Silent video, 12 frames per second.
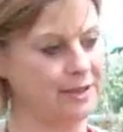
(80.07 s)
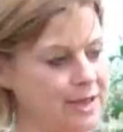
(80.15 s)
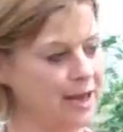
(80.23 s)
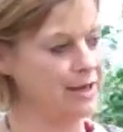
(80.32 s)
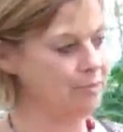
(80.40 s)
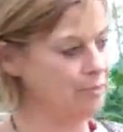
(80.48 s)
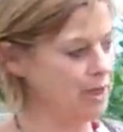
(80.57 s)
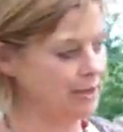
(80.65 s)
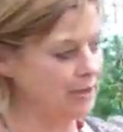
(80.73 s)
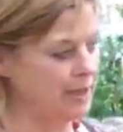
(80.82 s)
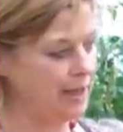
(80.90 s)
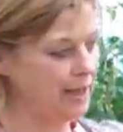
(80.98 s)
dahlia
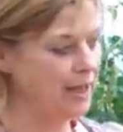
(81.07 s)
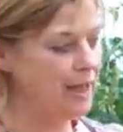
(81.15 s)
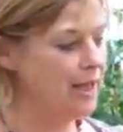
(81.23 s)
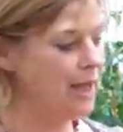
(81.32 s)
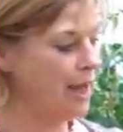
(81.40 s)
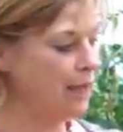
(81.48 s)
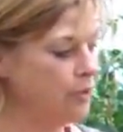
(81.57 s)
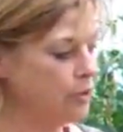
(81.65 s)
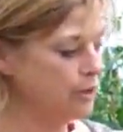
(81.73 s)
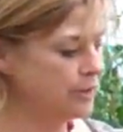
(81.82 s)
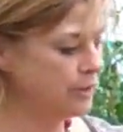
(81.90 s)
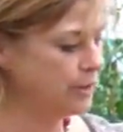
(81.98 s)
mix here. And you
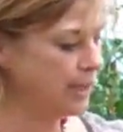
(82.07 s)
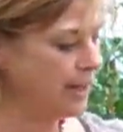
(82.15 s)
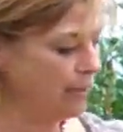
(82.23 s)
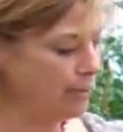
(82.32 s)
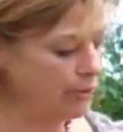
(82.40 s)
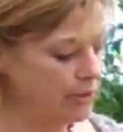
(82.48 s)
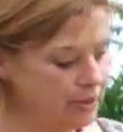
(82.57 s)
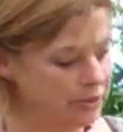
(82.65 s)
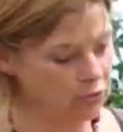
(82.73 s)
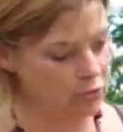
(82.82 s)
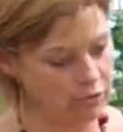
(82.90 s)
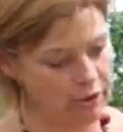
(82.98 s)
can see, I mean, this
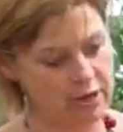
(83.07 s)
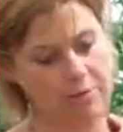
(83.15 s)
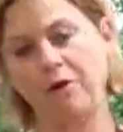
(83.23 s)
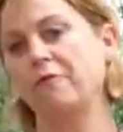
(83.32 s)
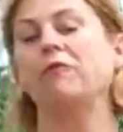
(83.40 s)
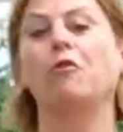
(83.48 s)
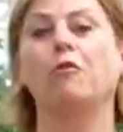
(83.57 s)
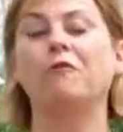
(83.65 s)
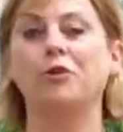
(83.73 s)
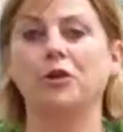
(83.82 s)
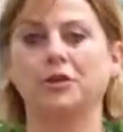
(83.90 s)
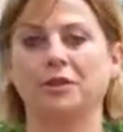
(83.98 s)
is already about four
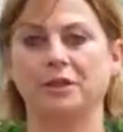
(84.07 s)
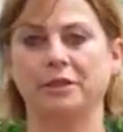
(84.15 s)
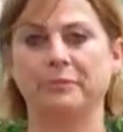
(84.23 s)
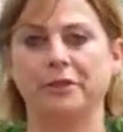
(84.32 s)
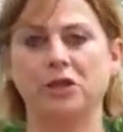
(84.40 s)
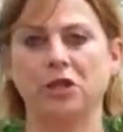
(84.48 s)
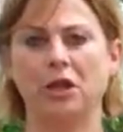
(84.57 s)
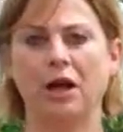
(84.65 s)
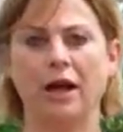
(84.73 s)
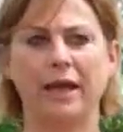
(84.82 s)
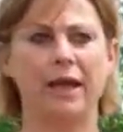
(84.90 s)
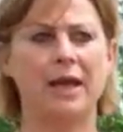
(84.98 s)
foot and it's
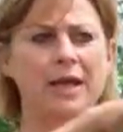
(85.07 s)
mid-July.